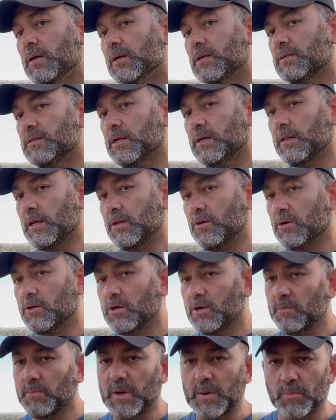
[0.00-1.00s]
said that you
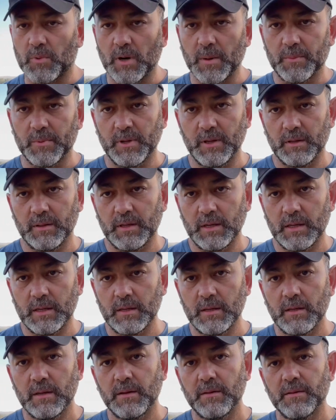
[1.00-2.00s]
couldn't buy property, and
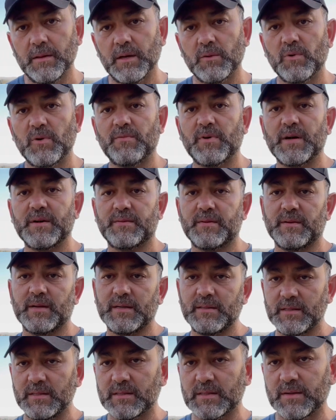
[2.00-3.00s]
then they revised in
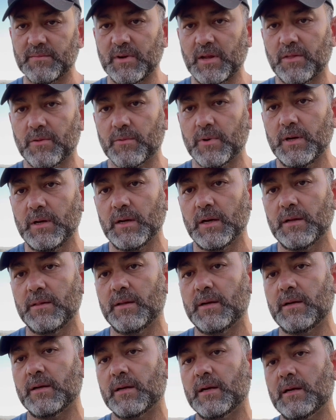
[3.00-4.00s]
1973, and
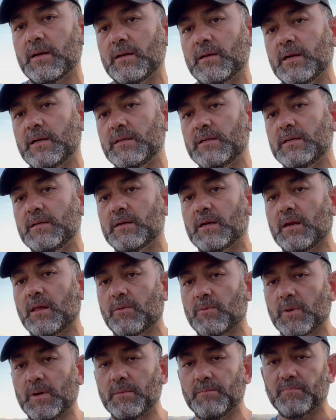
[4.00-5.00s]
then again in
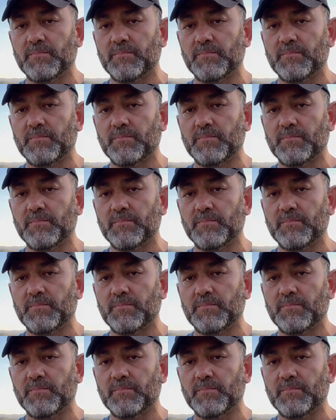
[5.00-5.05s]
1993.